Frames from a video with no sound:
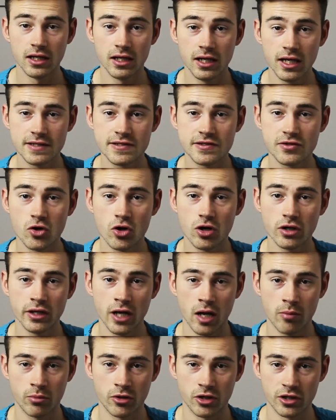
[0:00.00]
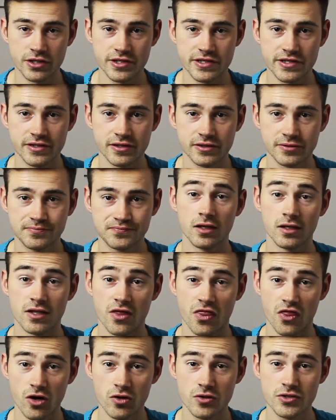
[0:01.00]
Let's talk numbers.
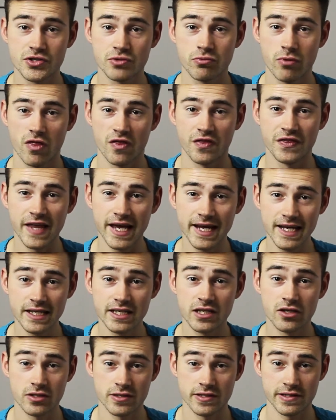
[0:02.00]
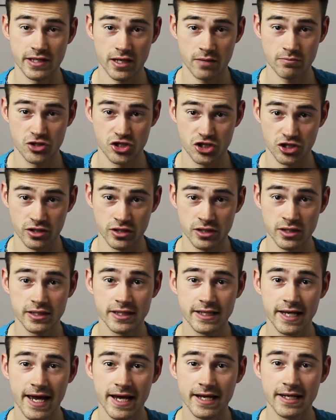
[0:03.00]
Those with daily consumption
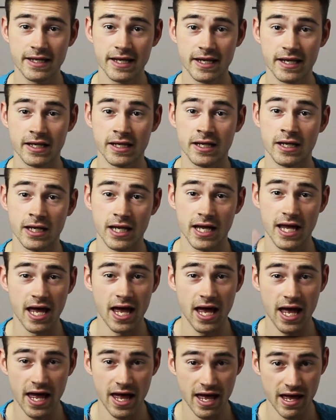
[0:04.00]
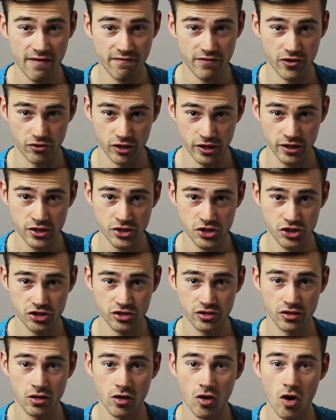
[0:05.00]
gained an
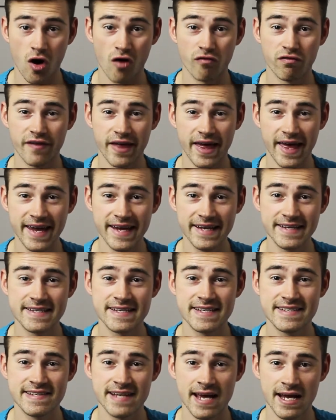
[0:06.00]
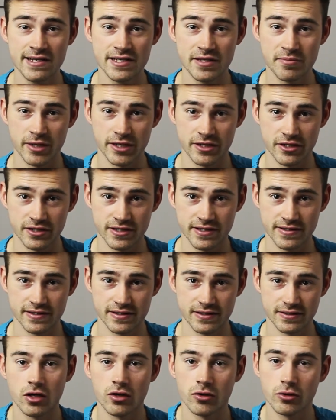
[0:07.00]
average of 8
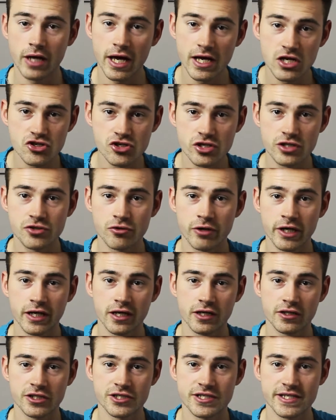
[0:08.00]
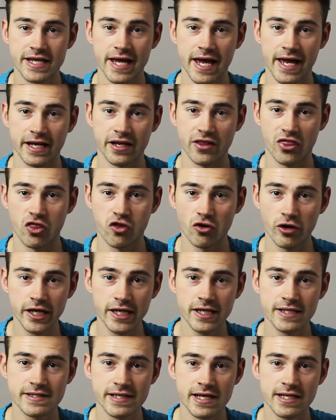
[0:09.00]
centimeters. Occasional drinkers gained
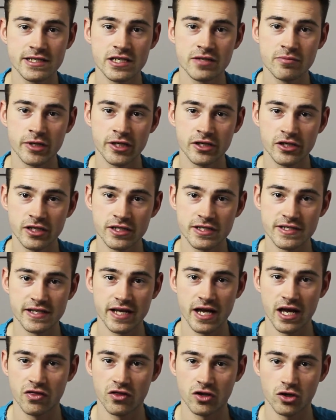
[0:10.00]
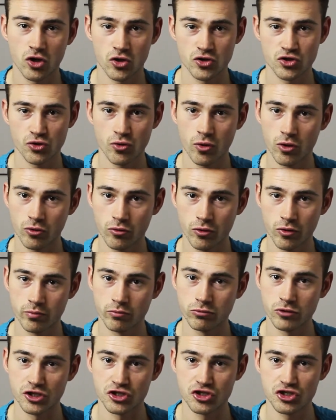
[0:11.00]
3 centimeters, and the control group
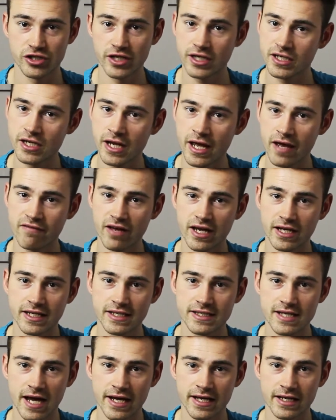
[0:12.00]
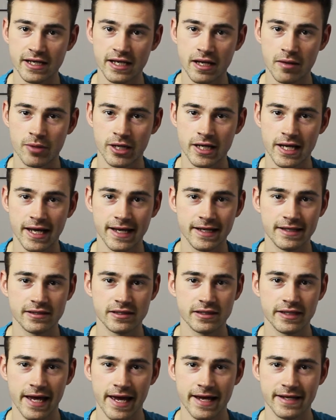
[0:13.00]
which didn't have any diet lemonade
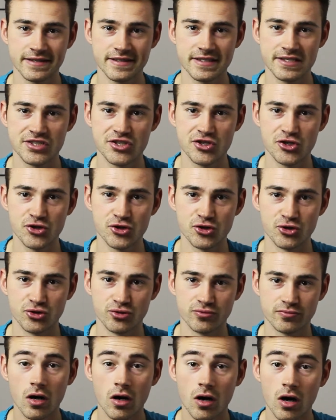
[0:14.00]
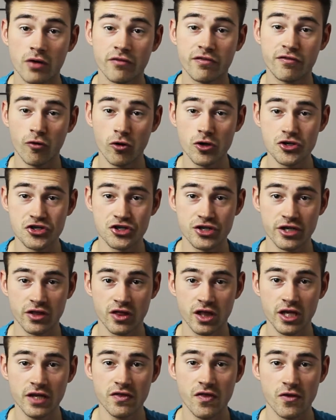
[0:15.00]
gained 2.
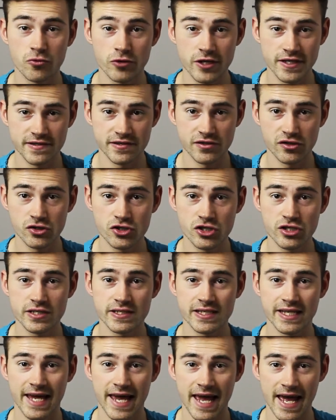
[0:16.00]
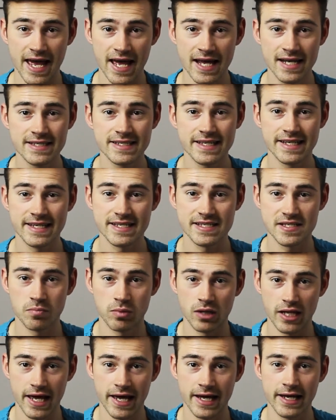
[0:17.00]
Unfortunately, the researchers can't
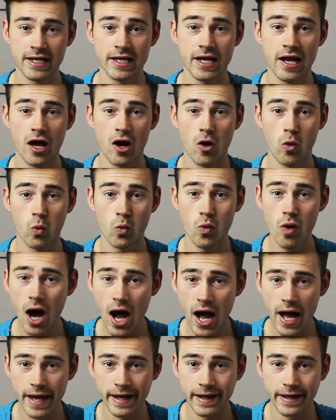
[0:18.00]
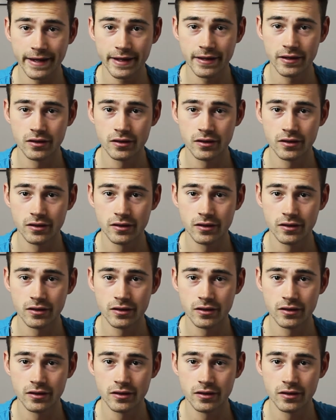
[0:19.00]
explain why.